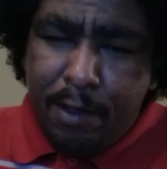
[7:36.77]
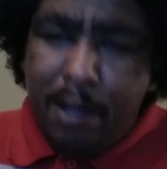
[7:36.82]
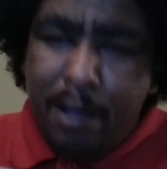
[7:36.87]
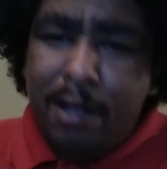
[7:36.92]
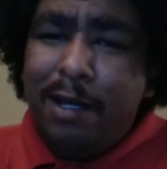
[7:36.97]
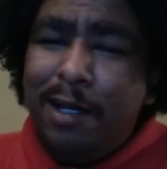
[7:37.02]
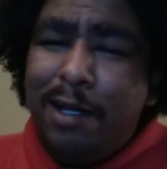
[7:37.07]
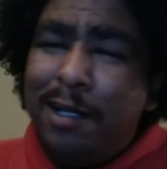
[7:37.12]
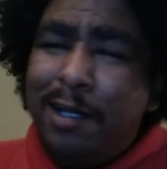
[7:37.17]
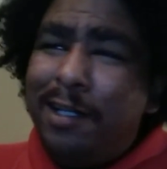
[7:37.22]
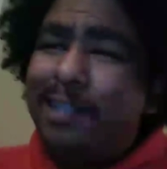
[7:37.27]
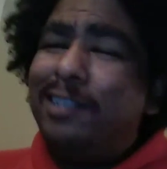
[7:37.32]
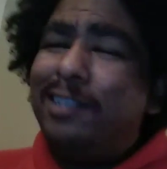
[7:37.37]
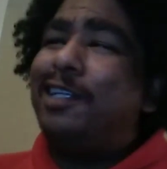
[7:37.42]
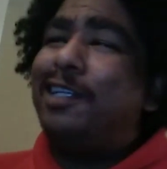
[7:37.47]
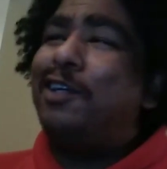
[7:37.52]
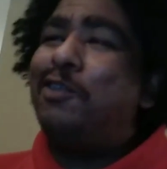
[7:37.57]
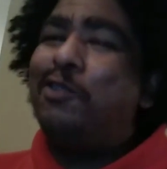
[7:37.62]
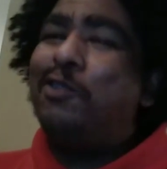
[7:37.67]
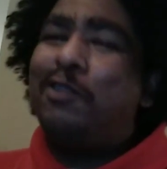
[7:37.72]
he
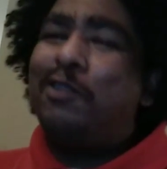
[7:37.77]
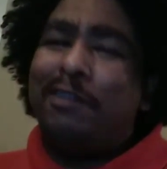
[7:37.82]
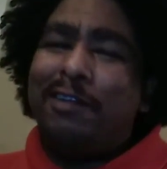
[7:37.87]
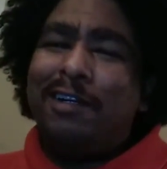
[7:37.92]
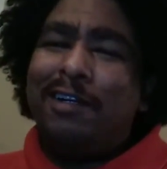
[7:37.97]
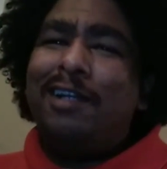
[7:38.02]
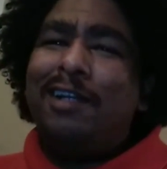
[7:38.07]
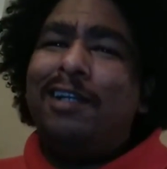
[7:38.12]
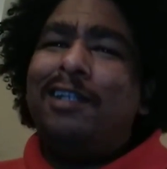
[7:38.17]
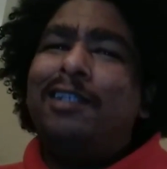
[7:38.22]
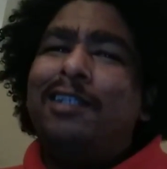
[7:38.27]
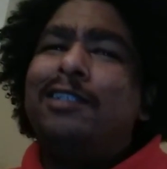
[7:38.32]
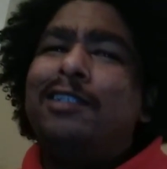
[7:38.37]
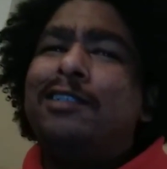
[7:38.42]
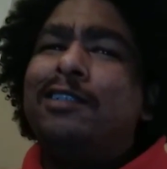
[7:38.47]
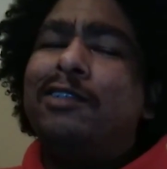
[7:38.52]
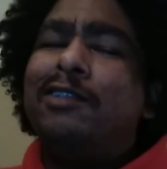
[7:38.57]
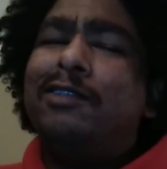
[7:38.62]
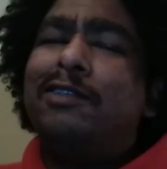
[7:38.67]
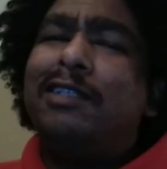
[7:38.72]
said, "Who the
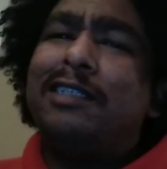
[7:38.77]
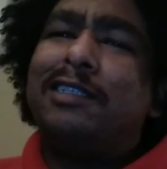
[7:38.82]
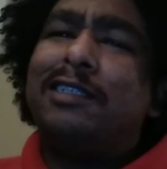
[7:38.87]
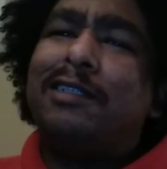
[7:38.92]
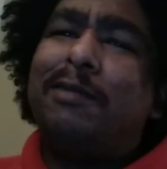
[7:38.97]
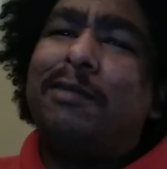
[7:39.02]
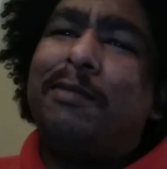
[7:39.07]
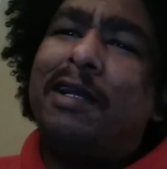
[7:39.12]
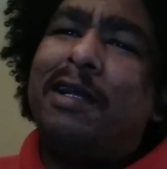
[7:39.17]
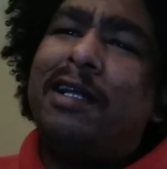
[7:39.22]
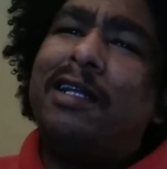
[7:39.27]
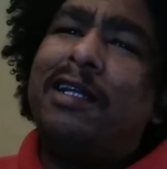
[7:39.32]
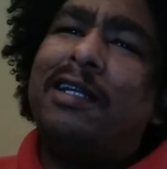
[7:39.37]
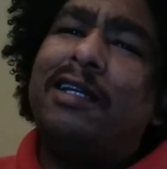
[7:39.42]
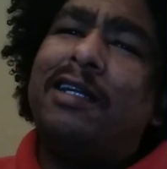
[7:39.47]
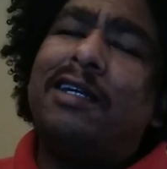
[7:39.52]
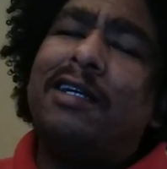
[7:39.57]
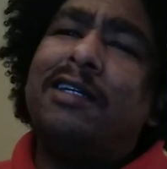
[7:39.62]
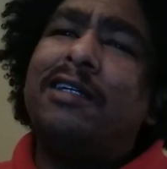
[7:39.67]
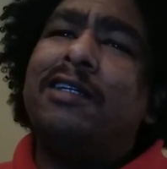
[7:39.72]
dude? That's somebody
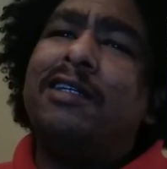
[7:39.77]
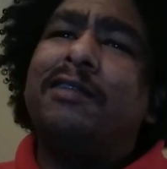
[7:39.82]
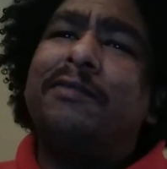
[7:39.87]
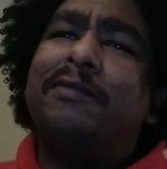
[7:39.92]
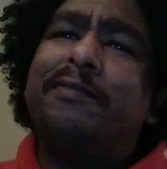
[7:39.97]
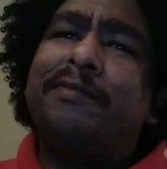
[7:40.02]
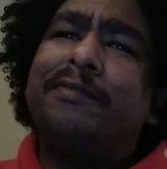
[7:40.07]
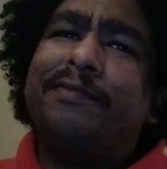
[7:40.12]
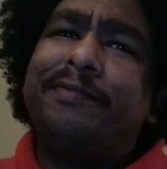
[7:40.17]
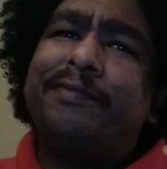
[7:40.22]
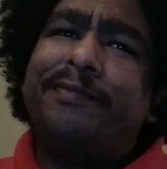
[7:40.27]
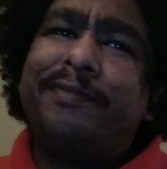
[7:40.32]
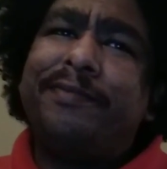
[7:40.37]
in um,